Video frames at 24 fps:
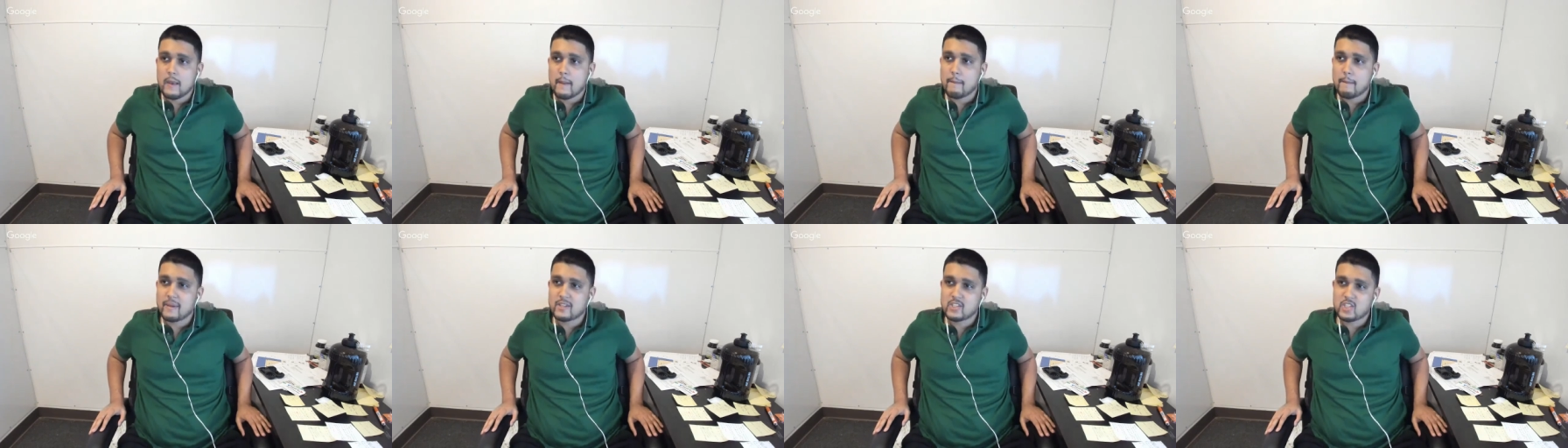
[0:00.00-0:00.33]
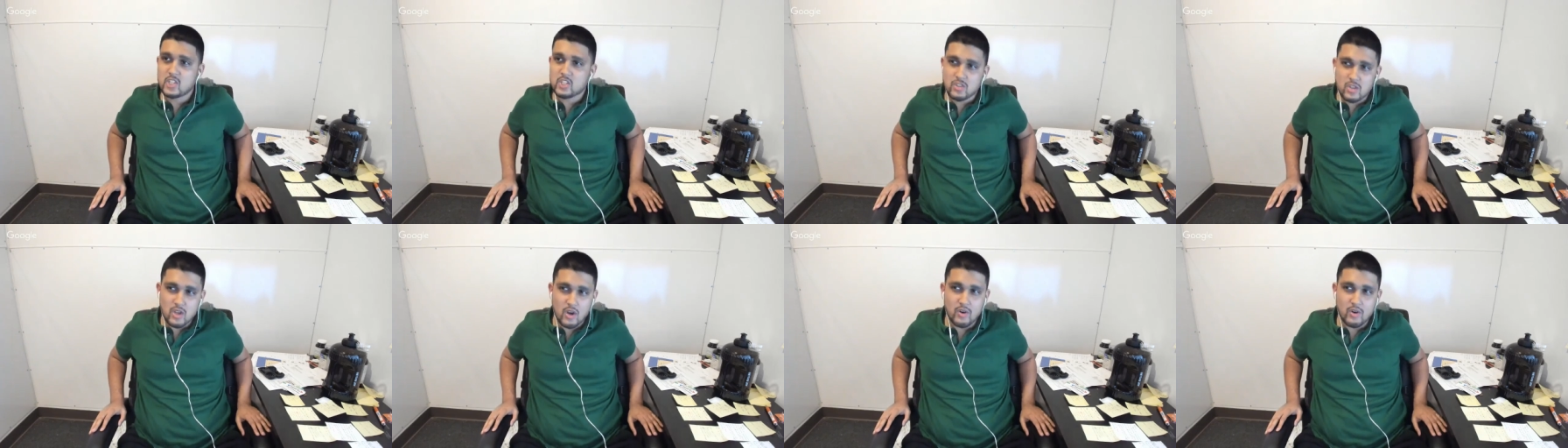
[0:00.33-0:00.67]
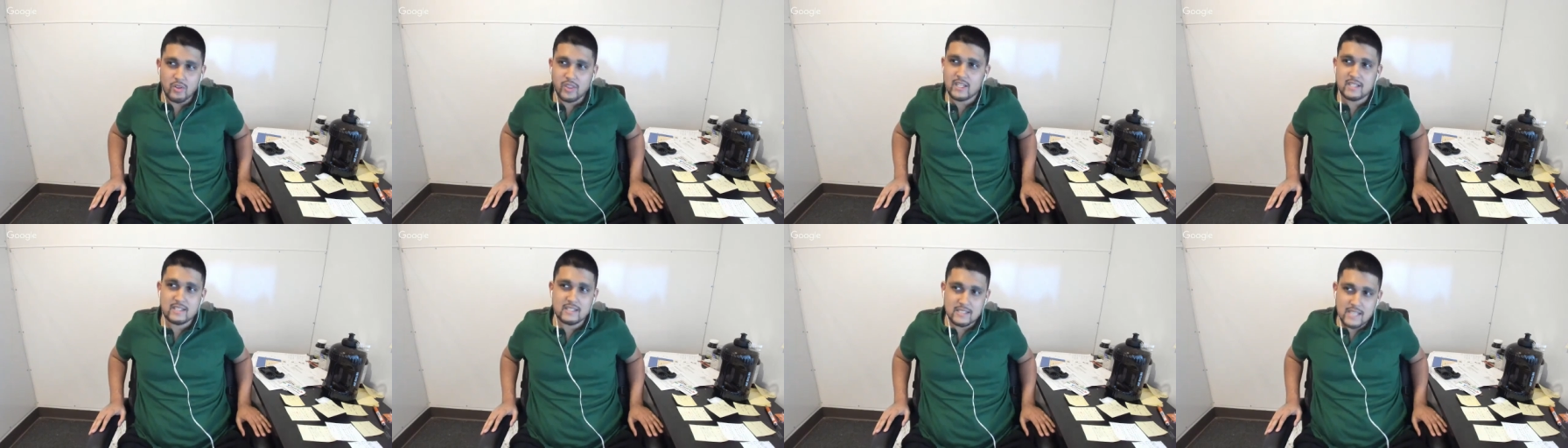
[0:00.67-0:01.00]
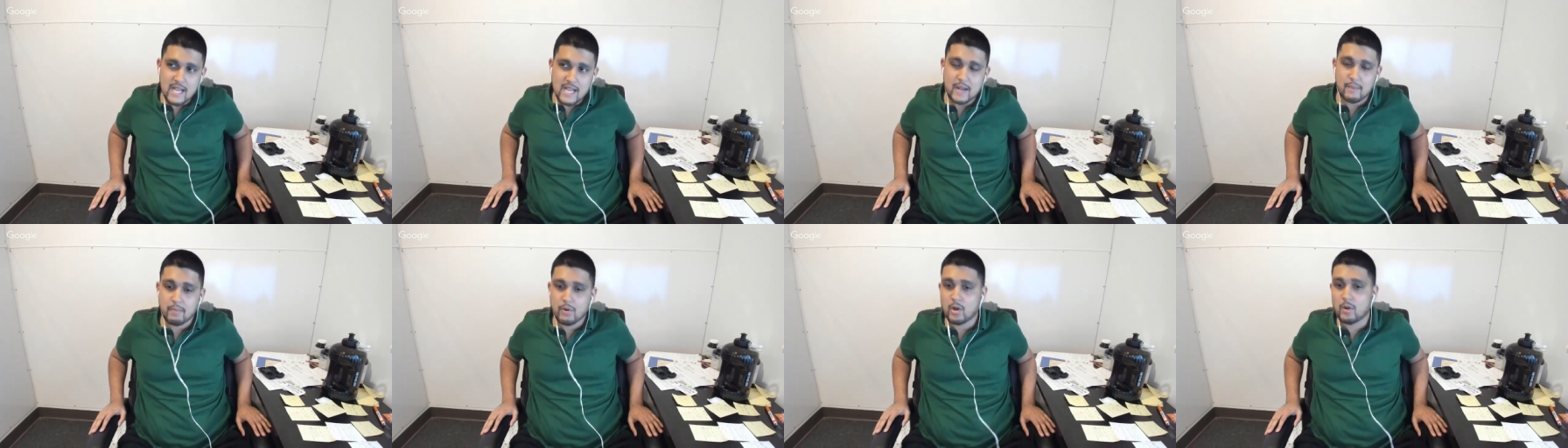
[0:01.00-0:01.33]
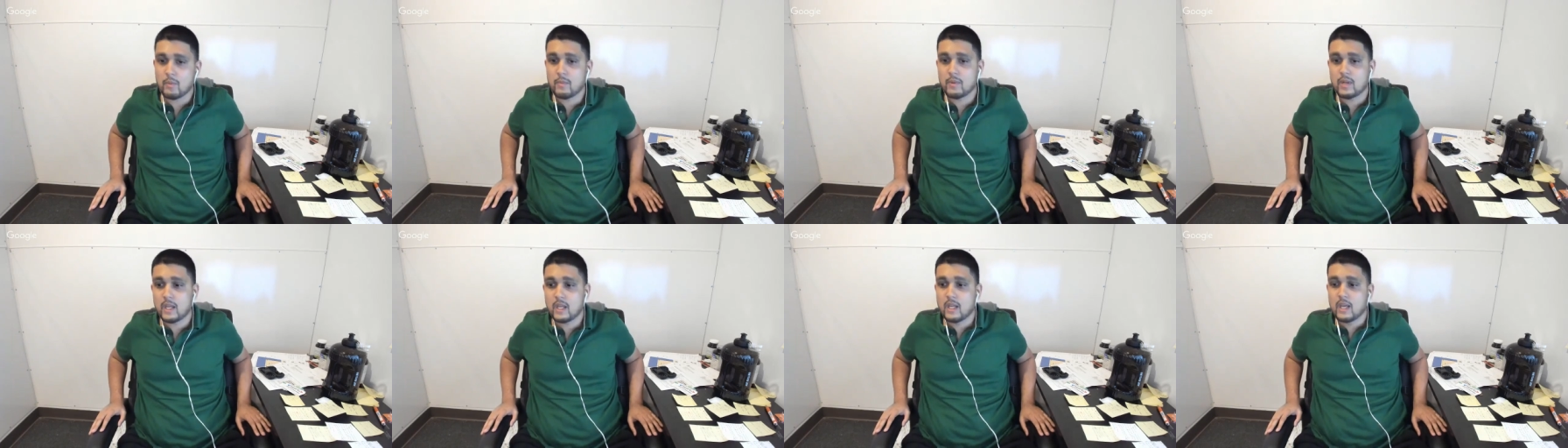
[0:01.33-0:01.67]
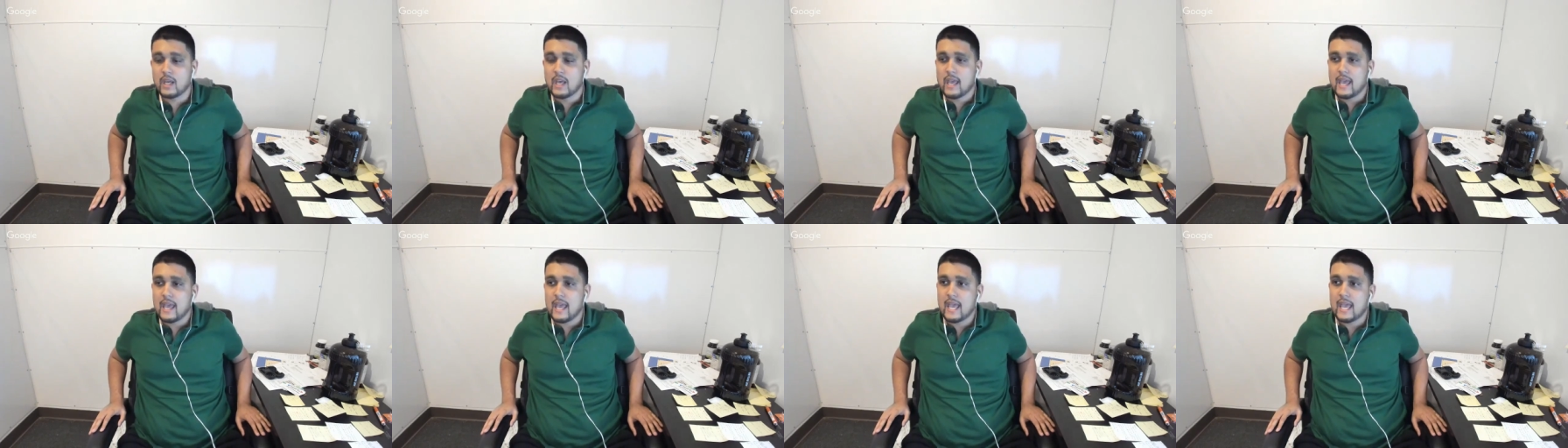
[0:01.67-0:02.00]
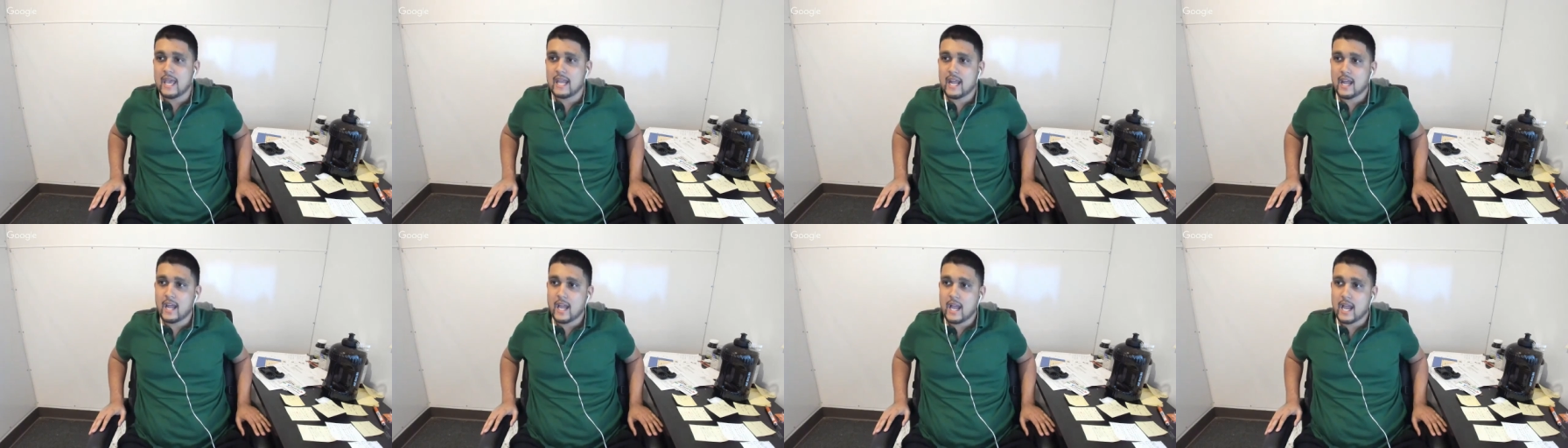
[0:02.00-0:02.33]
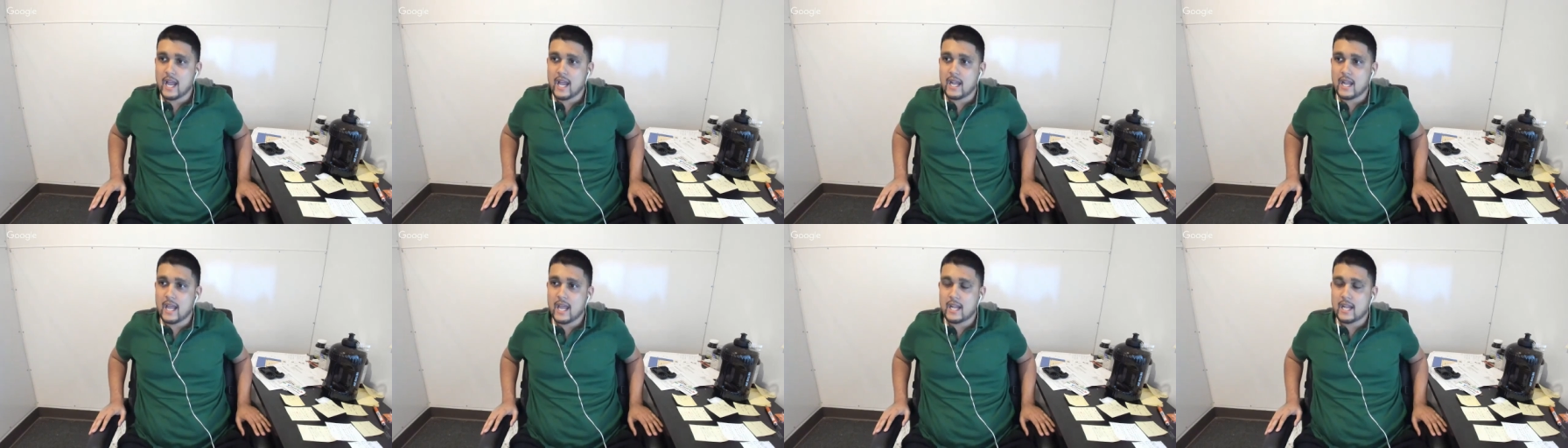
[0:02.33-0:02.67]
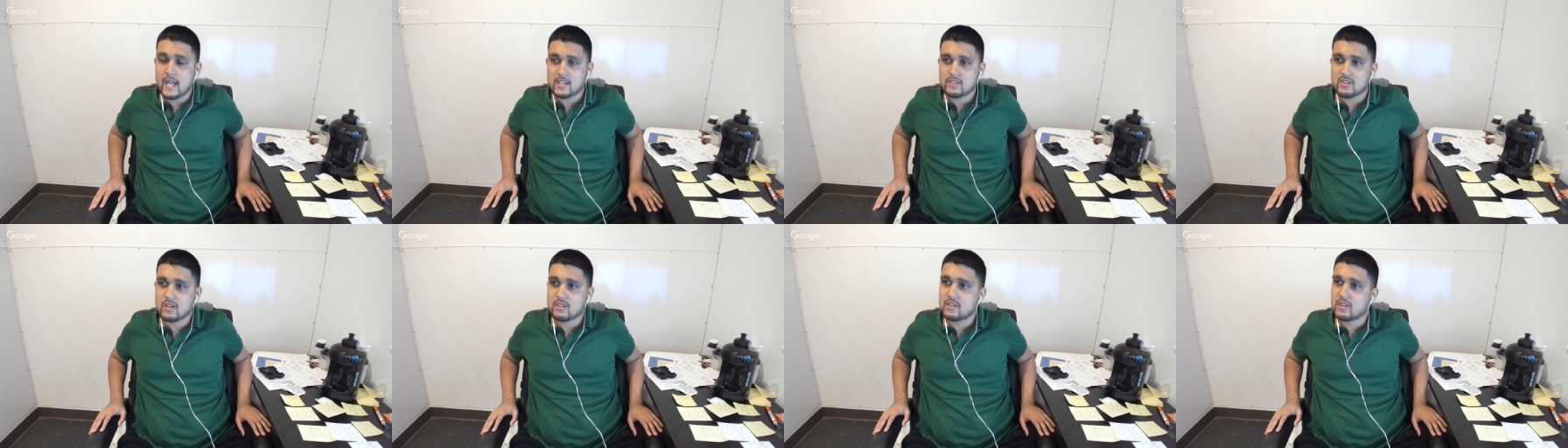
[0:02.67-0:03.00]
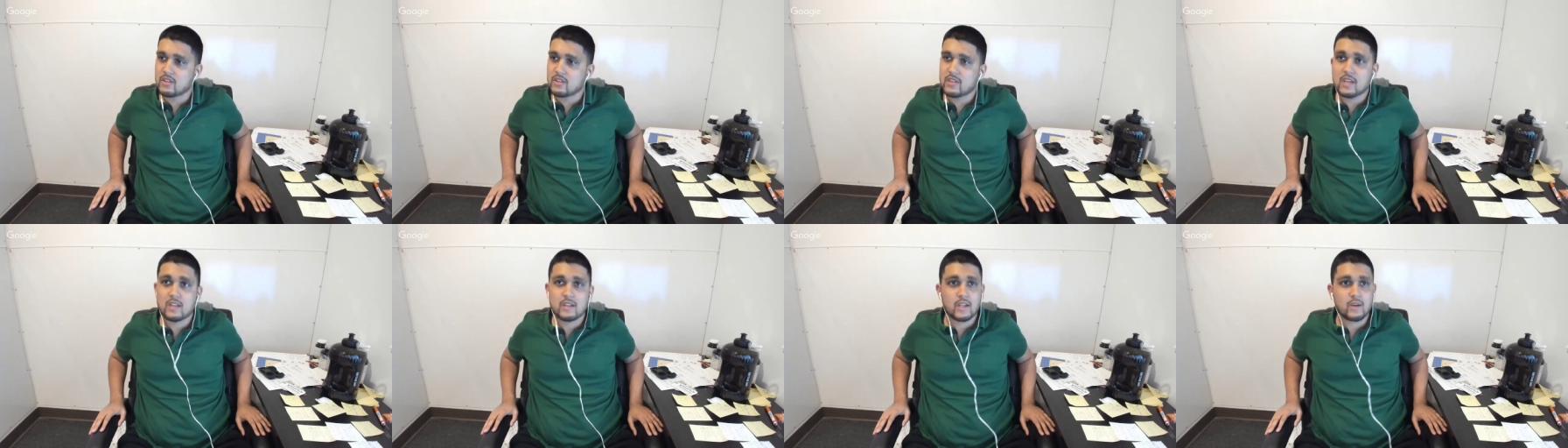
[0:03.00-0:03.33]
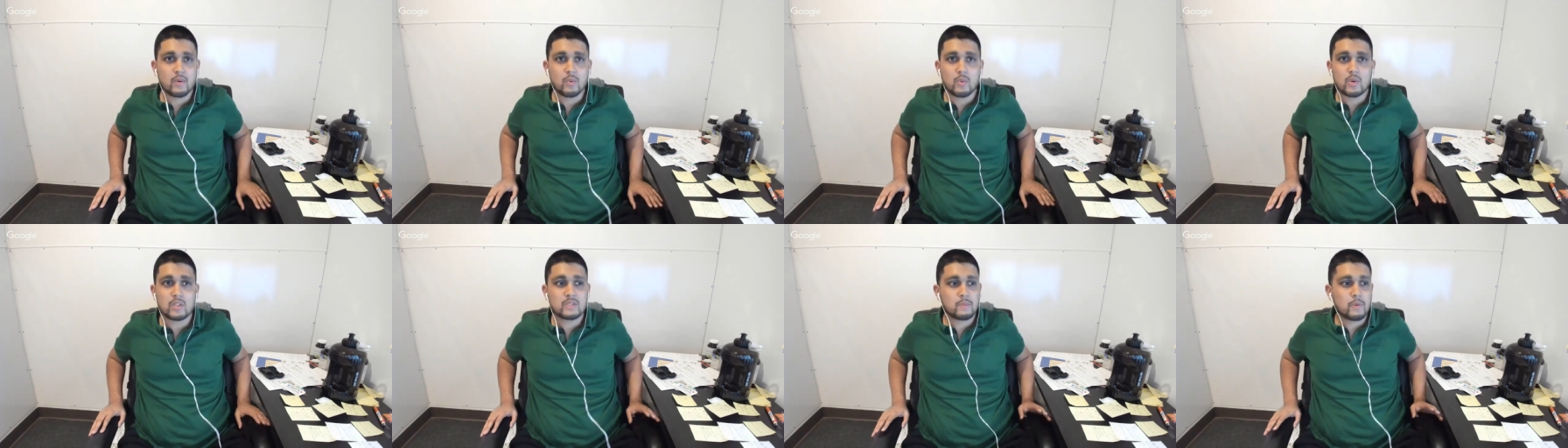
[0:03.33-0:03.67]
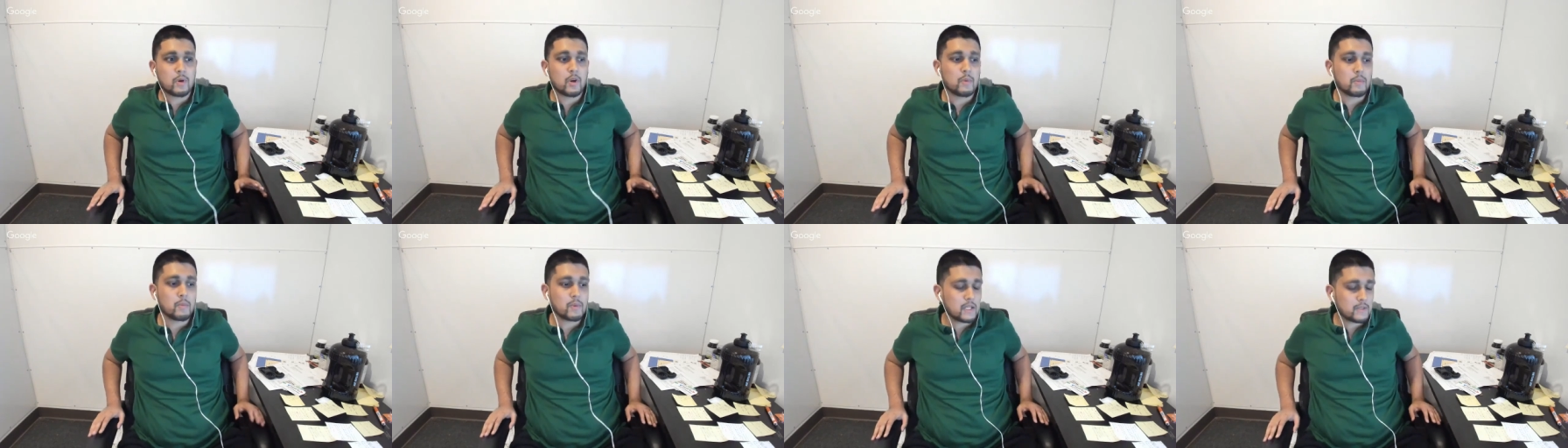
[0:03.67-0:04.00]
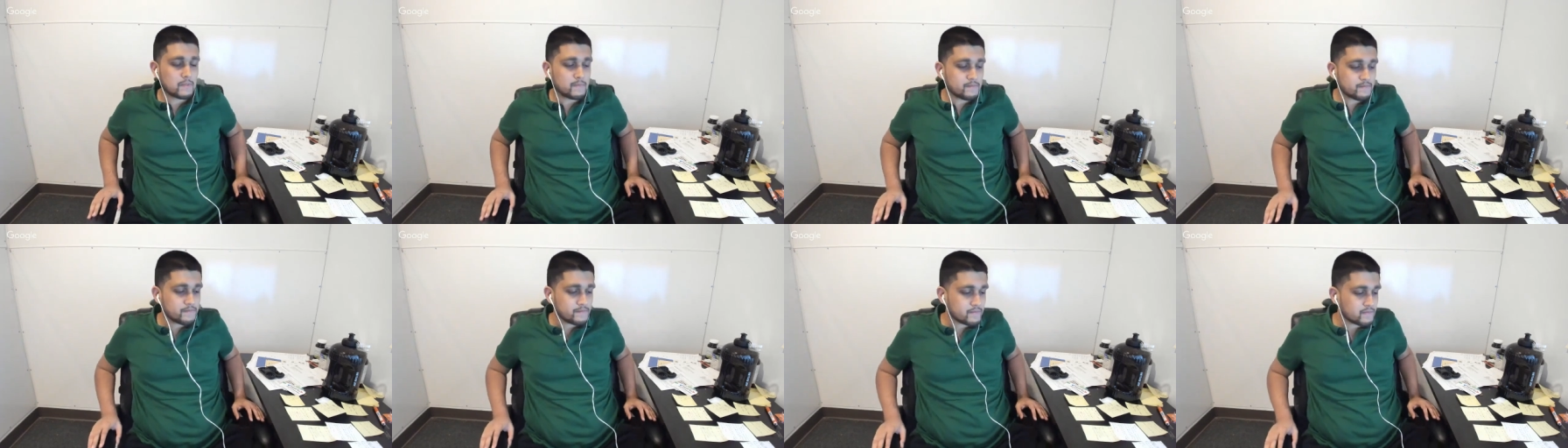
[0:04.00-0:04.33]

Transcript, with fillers: But just know that it's not permanent. And I, I and I started to think, like, what's permanent?